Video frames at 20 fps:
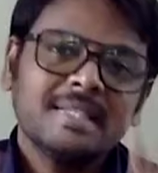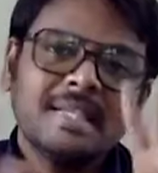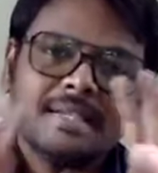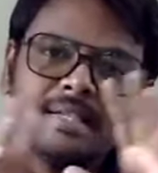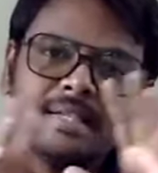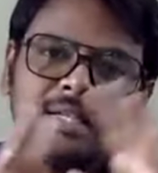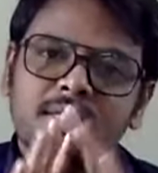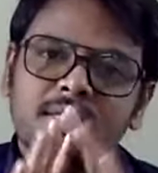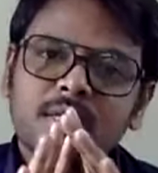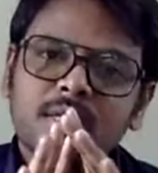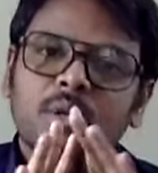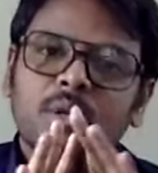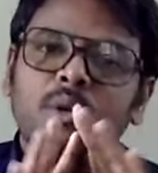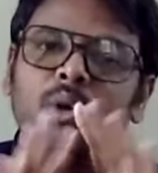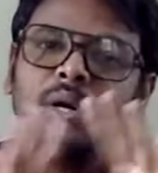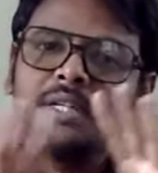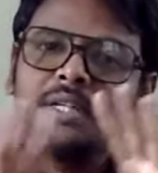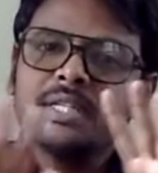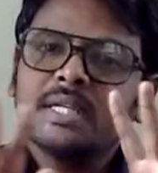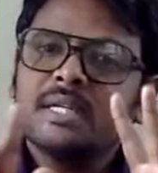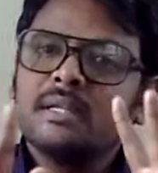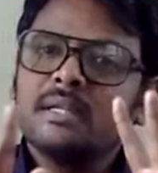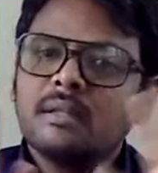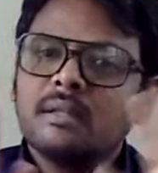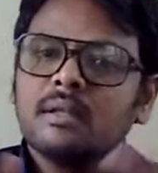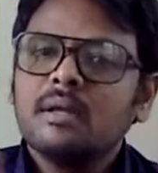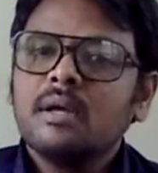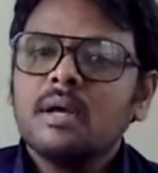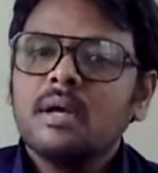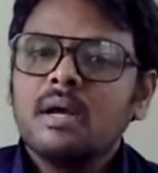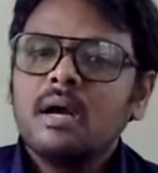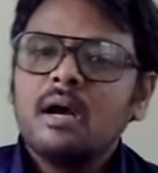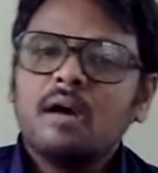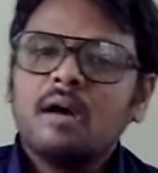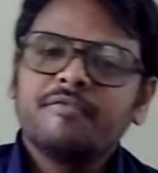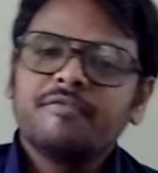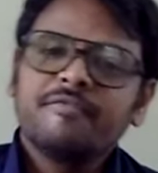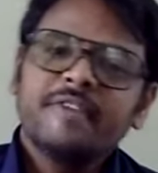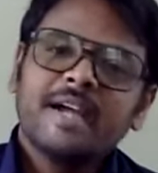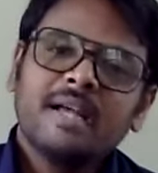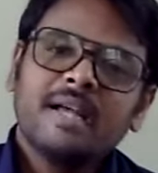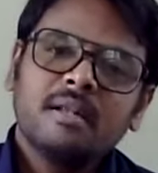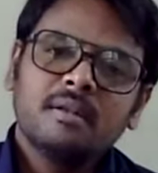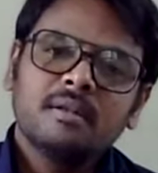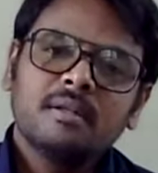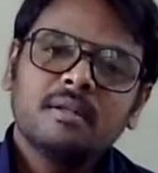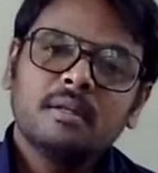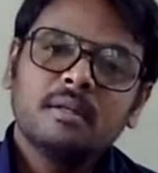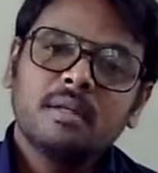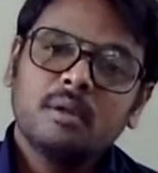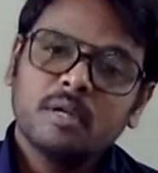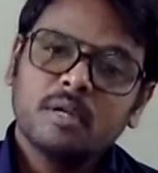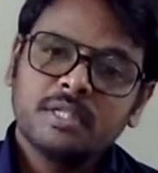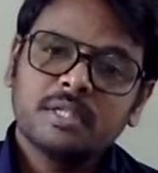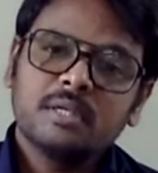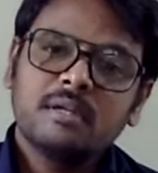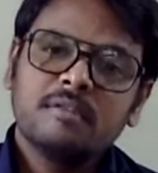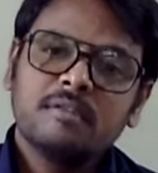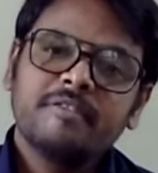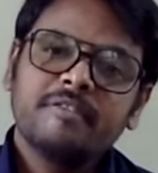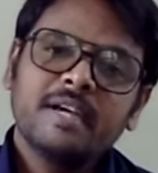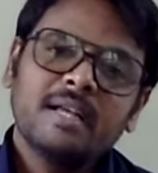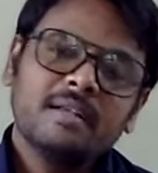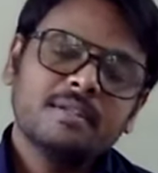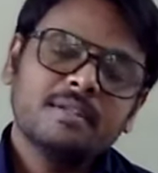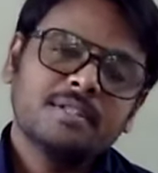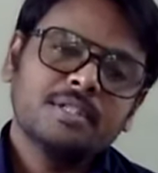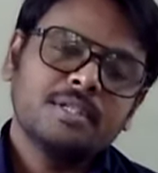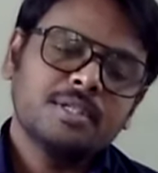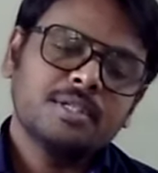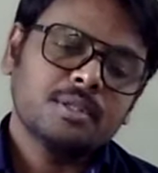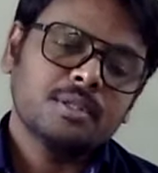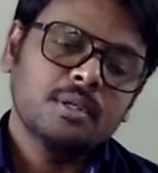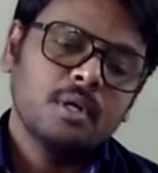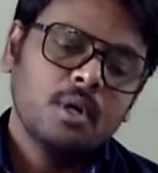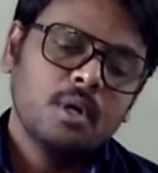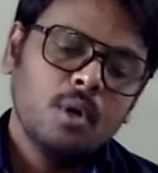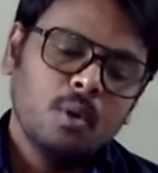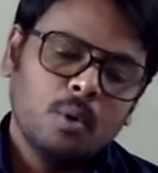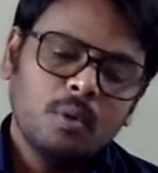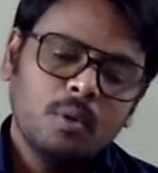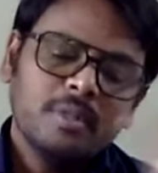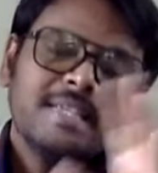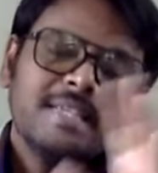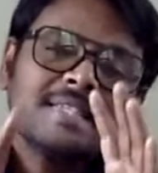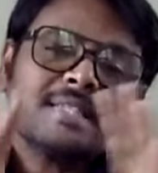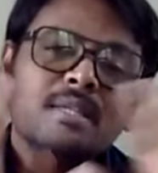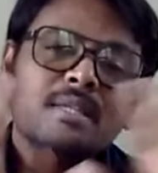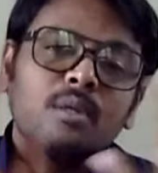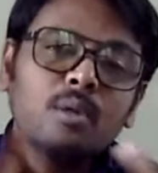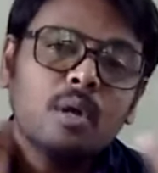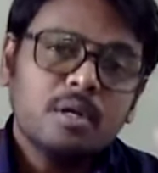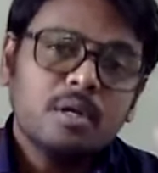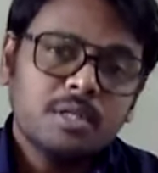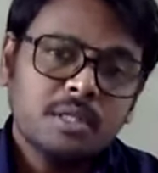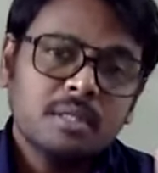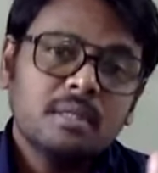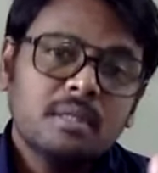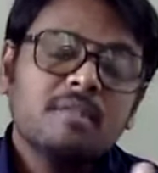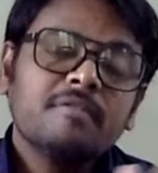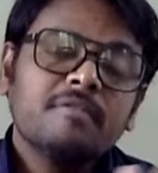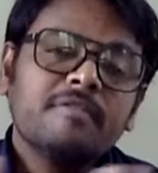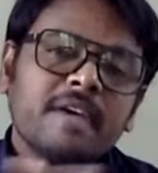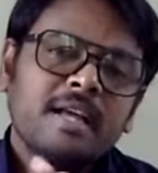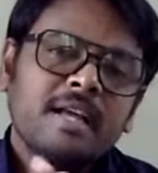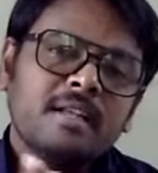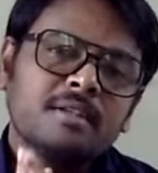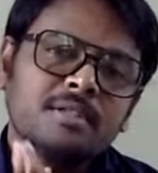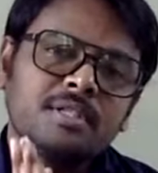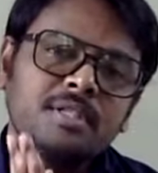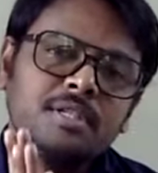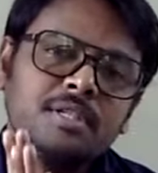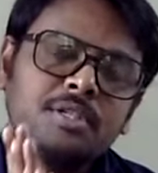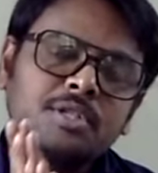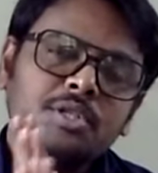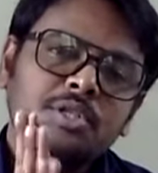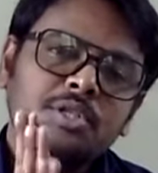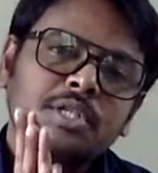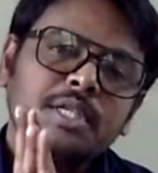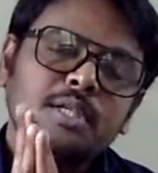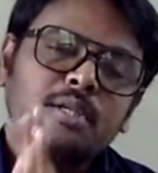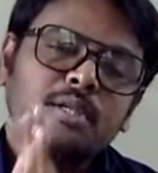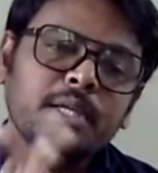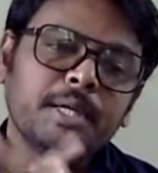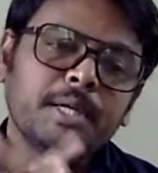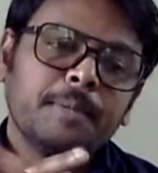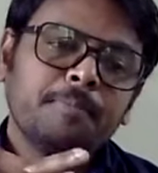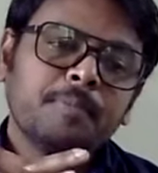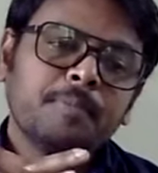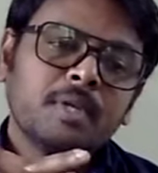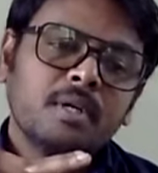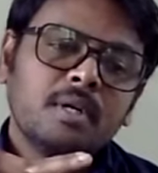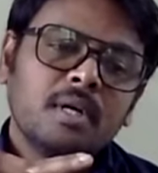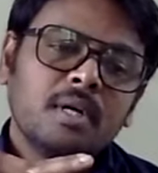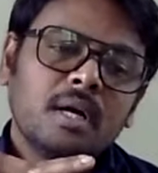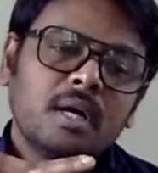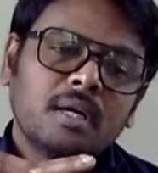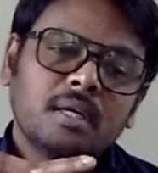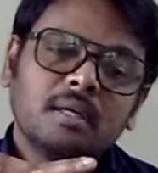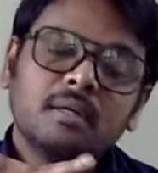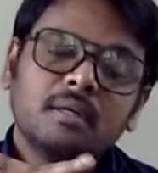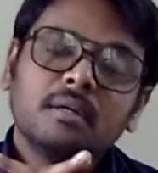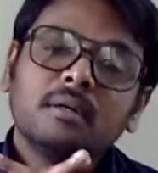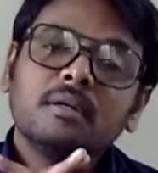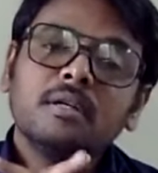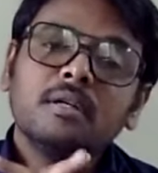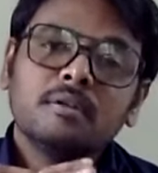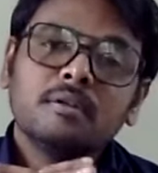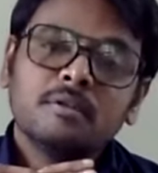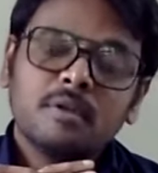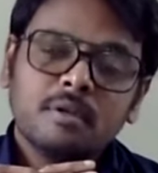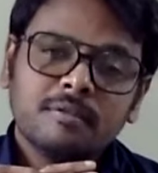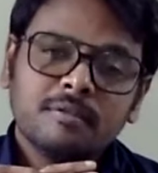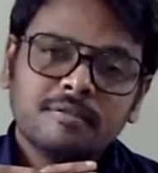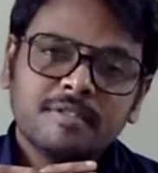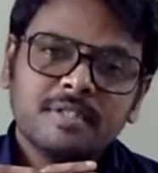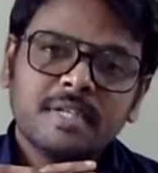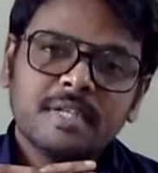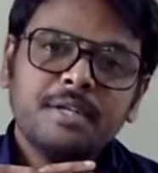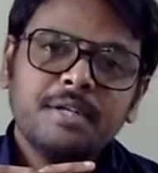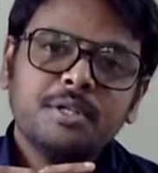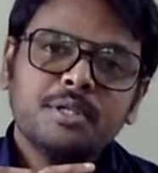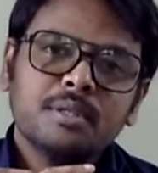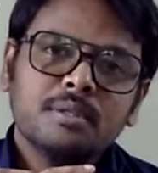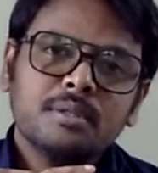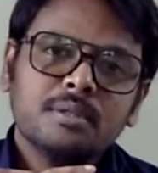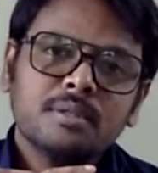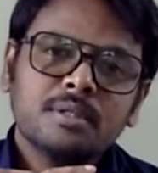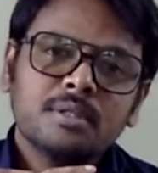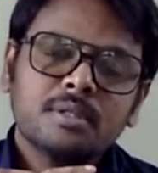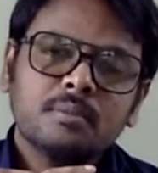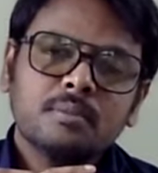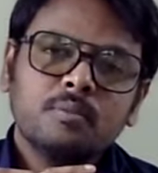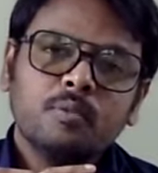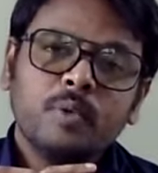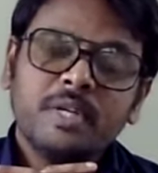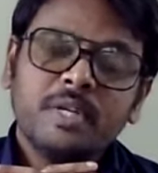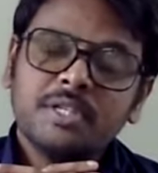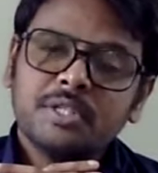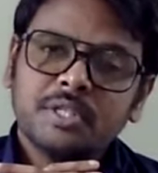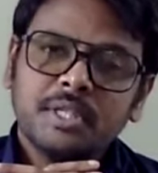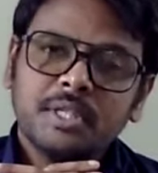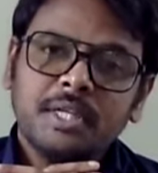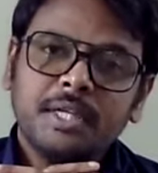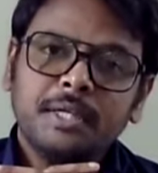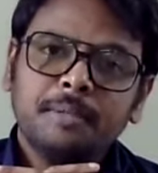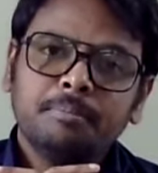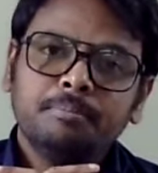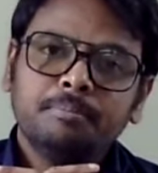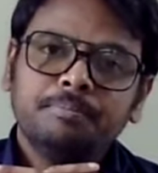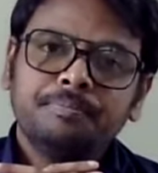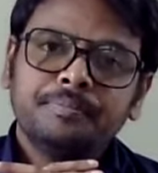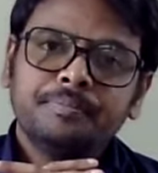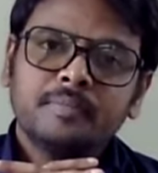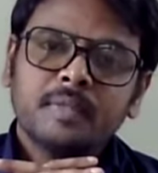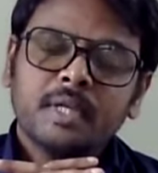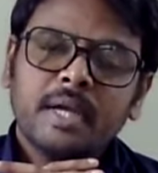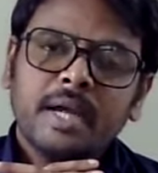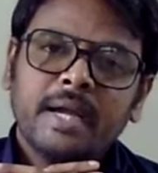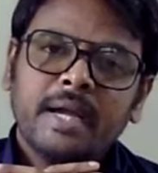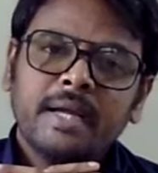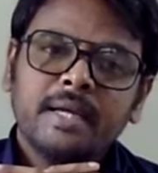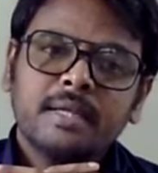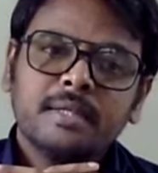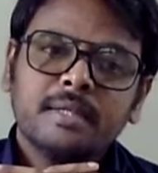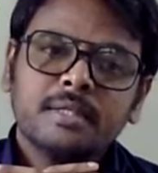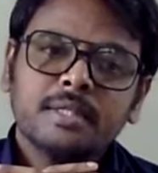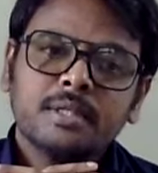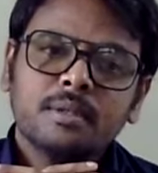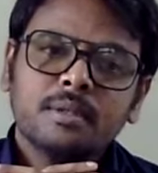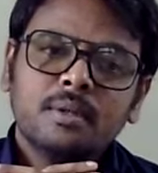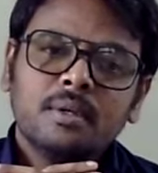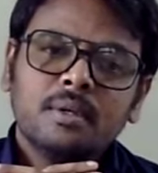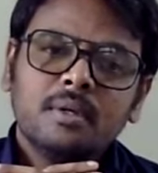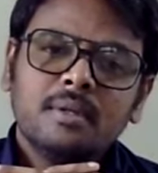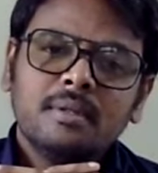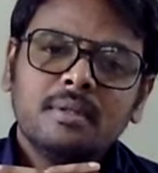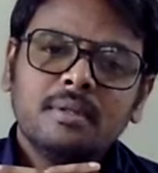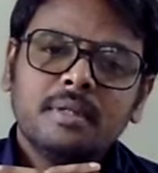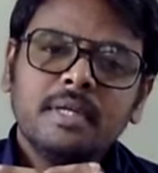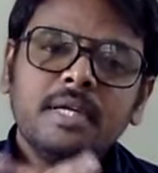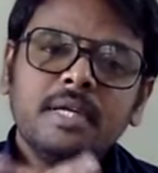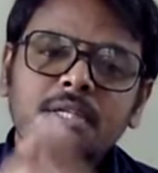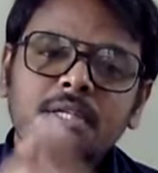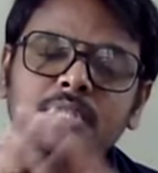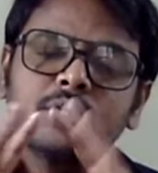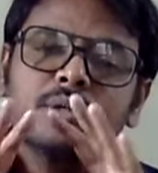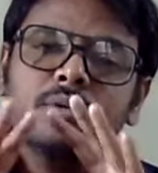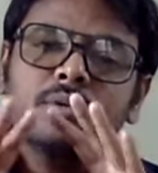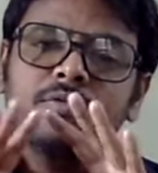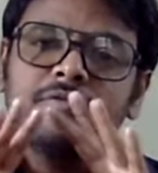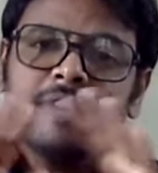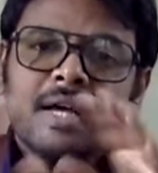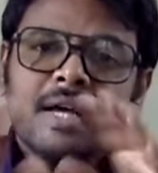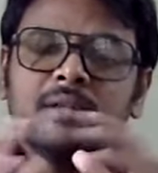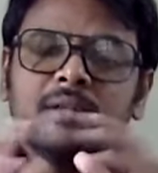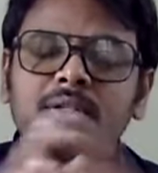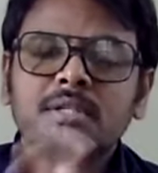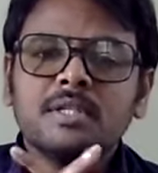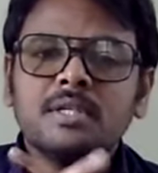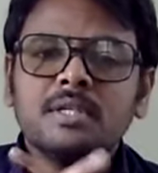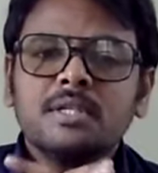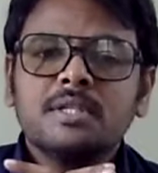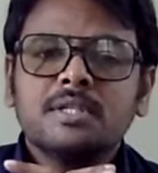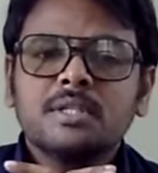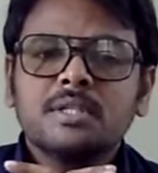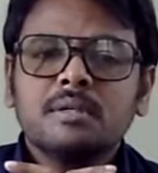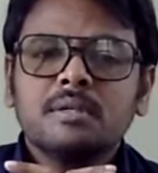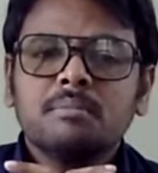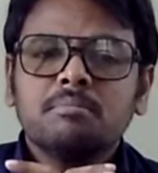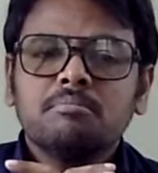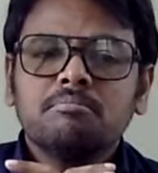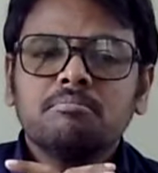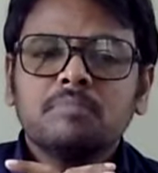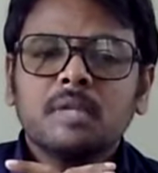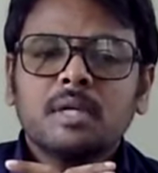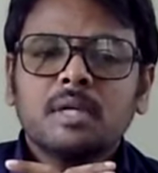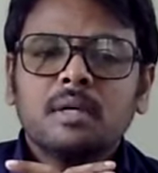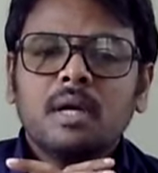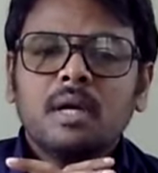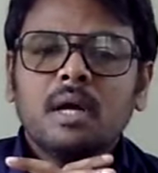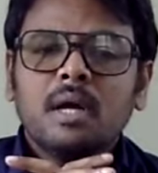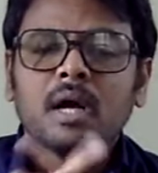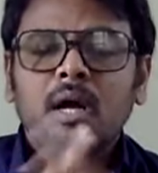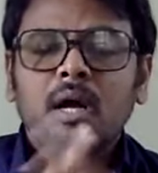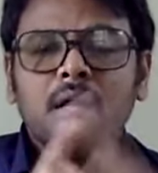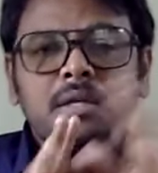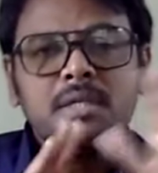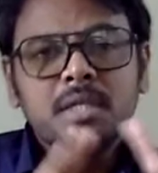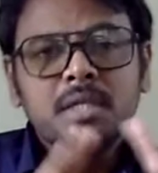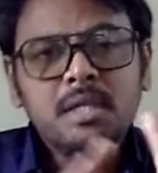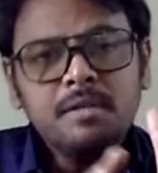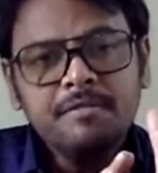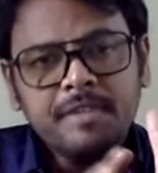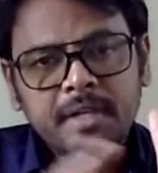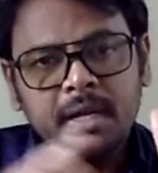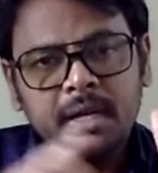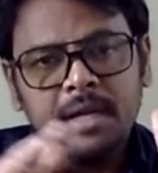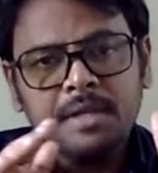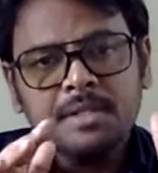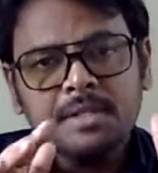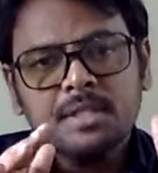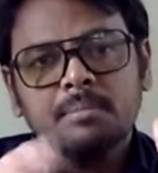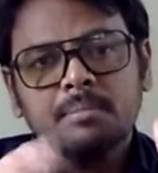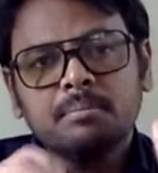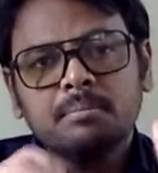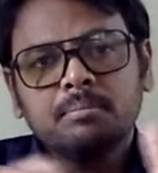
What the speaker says: that is logical fallacies. All these logical fallacies generally occur in conversations we see. And these fallacies deviate